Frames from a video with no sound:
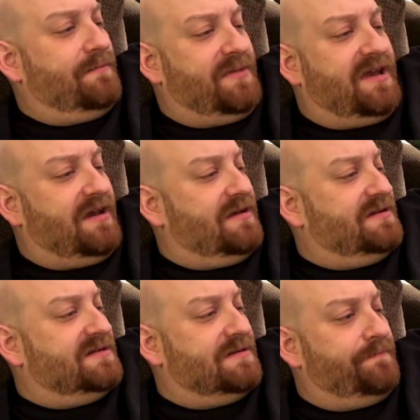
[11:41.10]

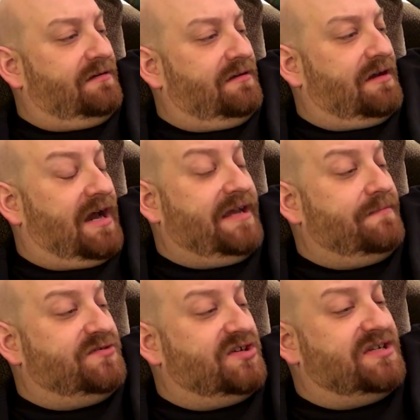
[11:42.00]
Because I
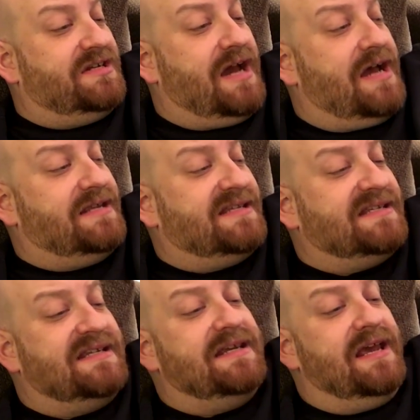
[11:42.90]
am just not
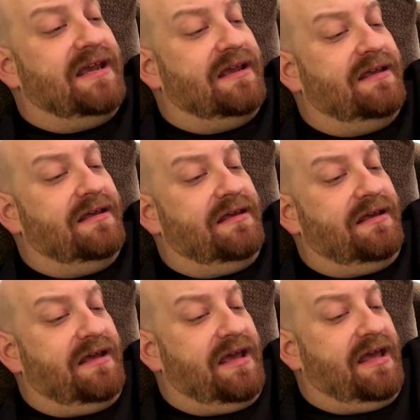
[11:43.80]
seeing
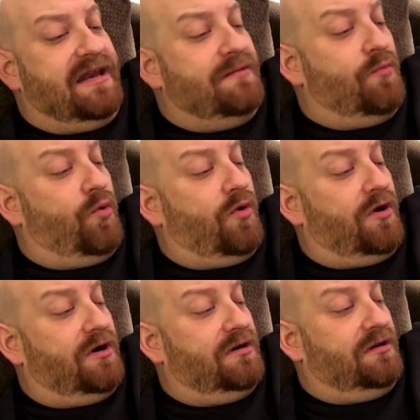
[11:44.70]
any
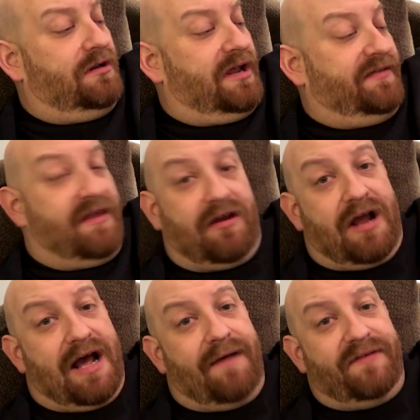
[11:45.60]
more, like, that
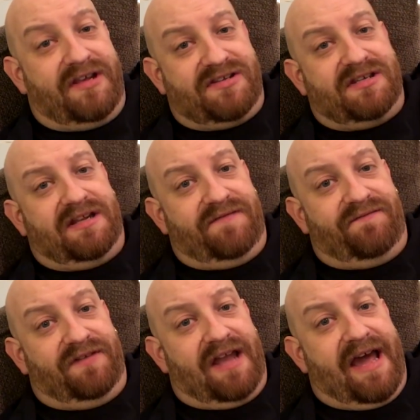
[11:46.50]
are obviously
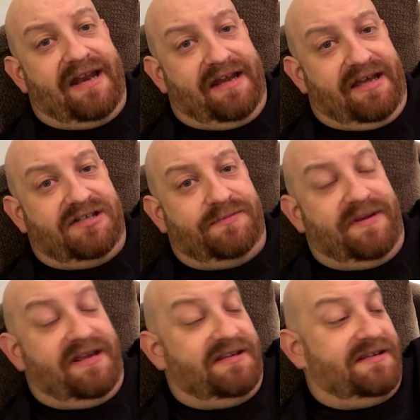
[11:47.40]
flat edge
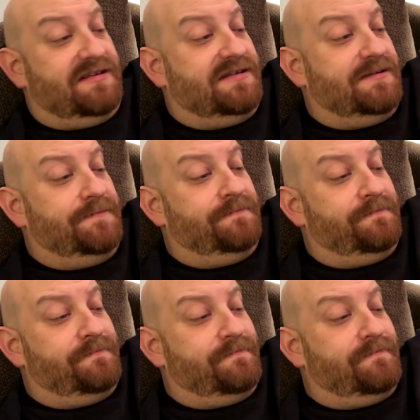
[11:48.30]
pieces.
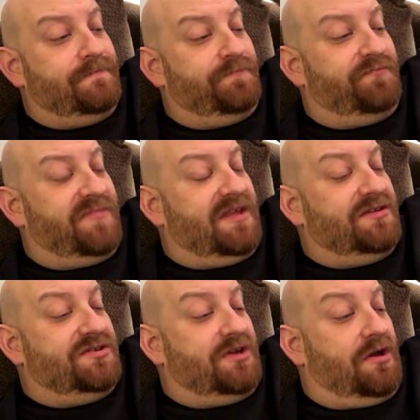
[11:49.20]

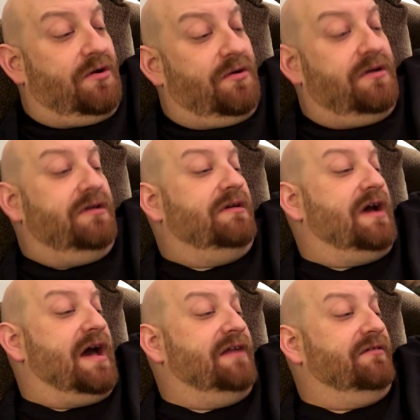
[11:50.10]
So,
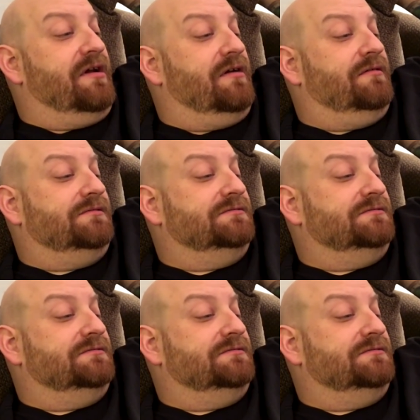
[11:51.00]
I don't know.